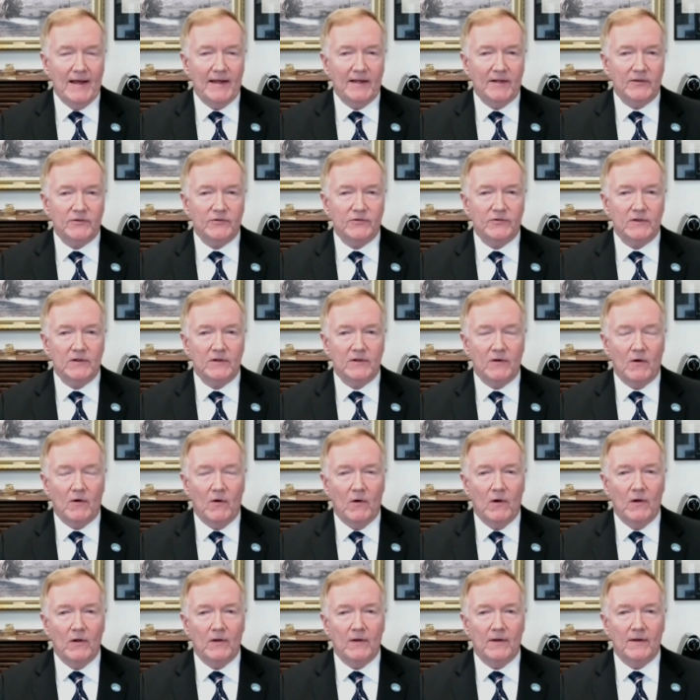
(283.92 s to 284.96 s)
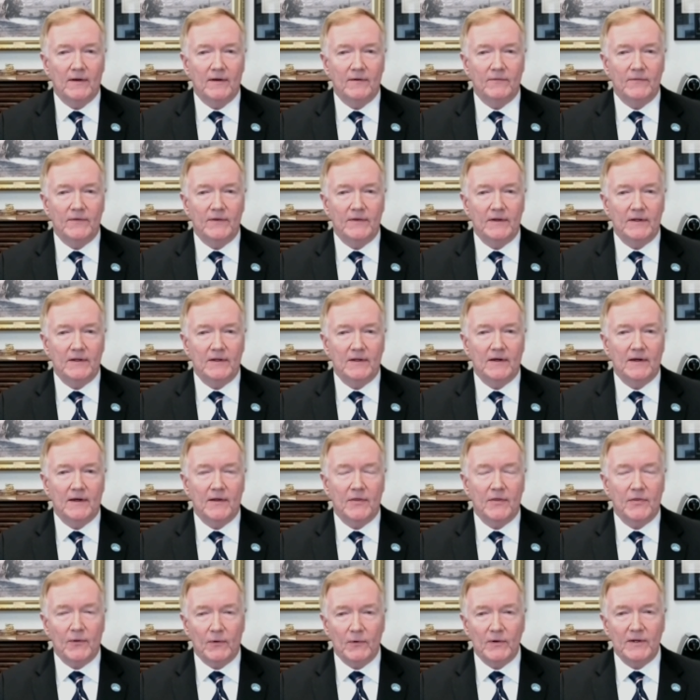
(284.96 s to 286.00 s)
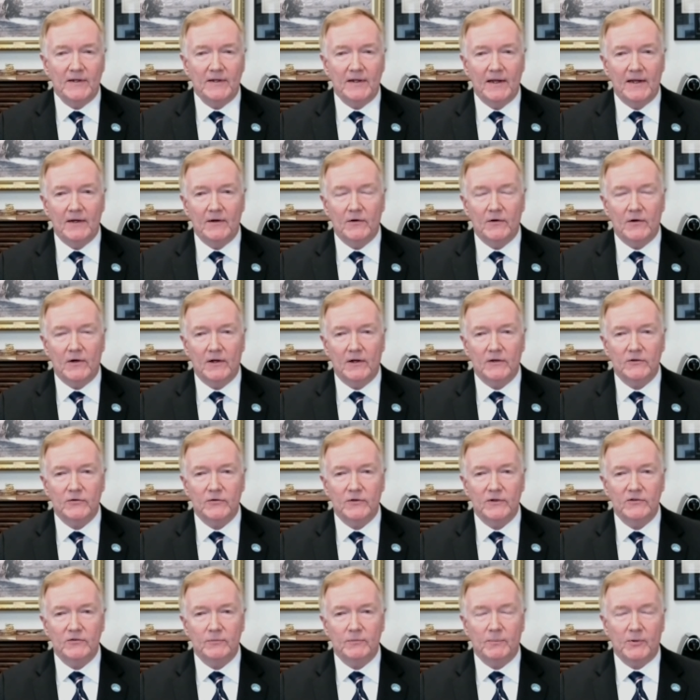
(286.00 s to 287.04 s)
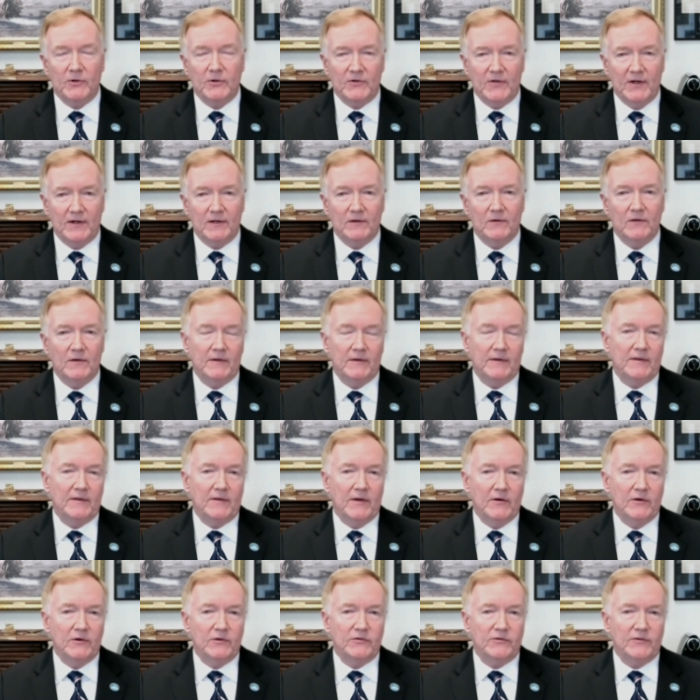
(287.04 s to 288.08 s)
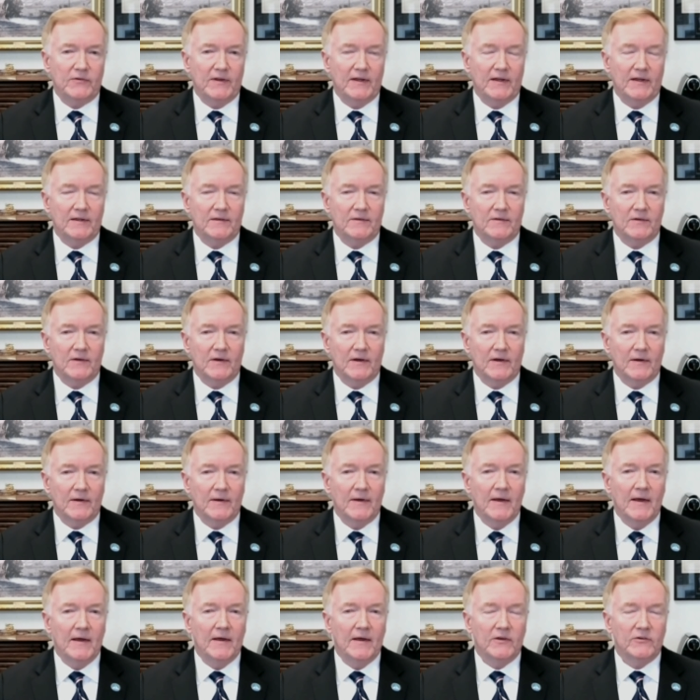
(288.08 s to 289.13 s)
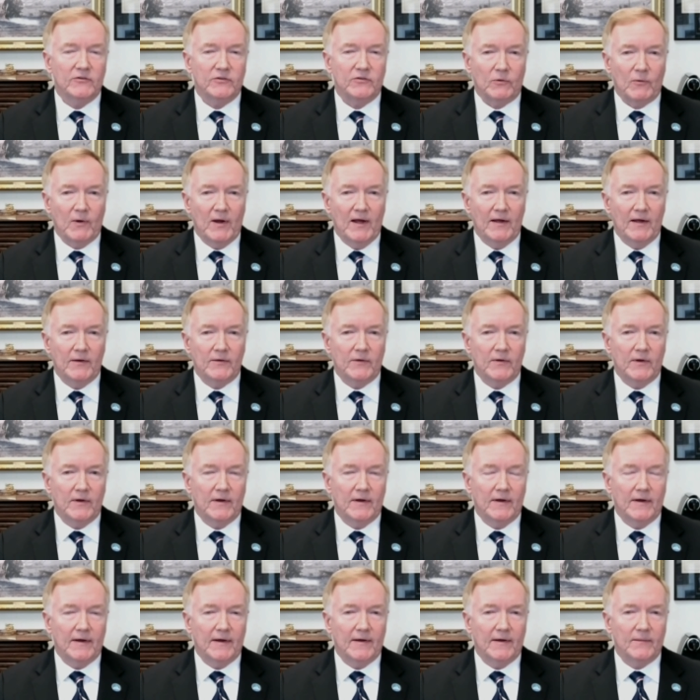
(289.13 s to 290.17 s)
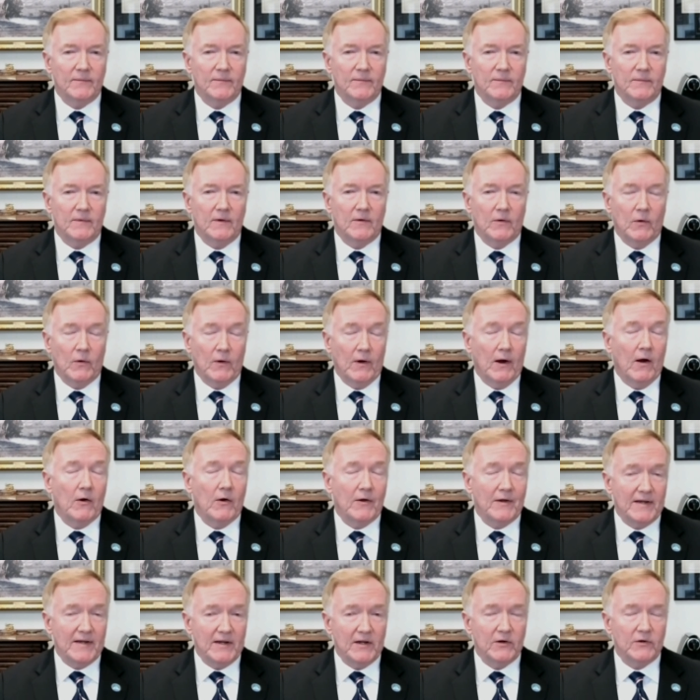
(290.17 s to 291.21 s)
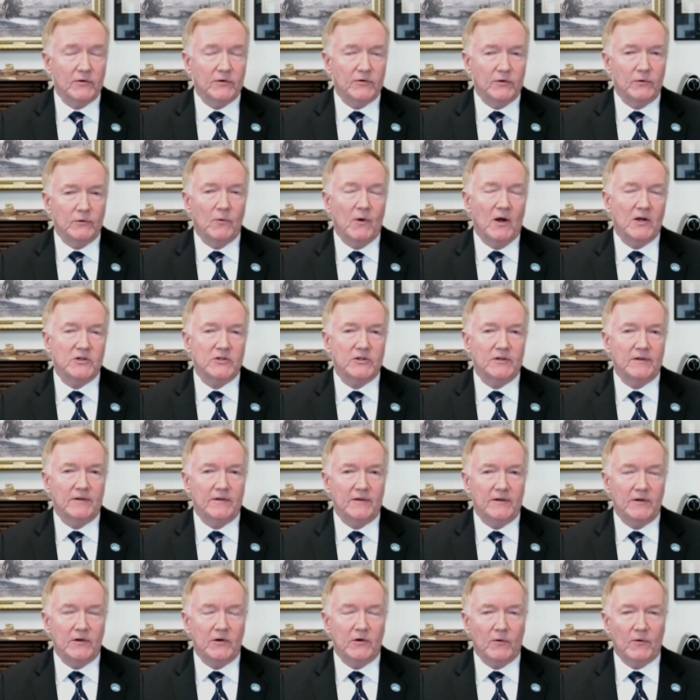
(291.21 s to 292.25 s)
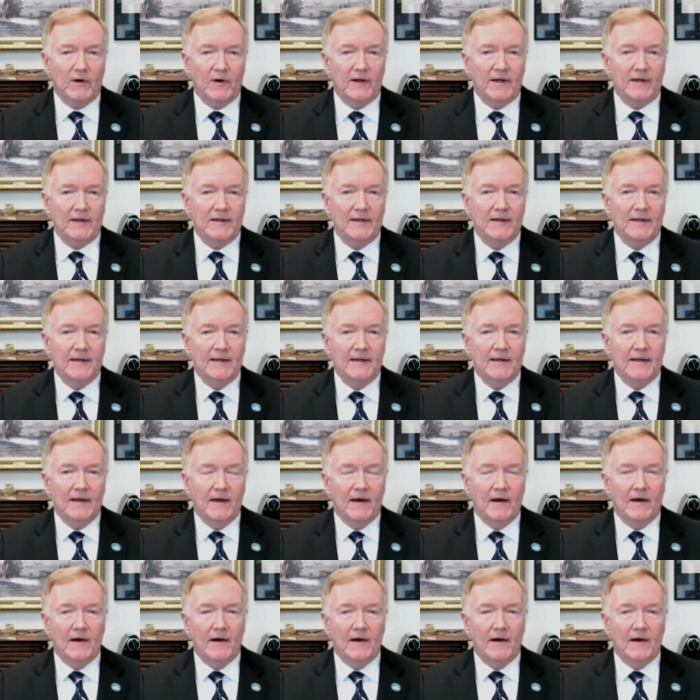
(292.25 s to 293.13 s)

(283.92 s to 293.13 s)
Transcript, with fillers: alliance in all of the 30 NATO countries, particularly those that surround or are near to Russia and the Ukraine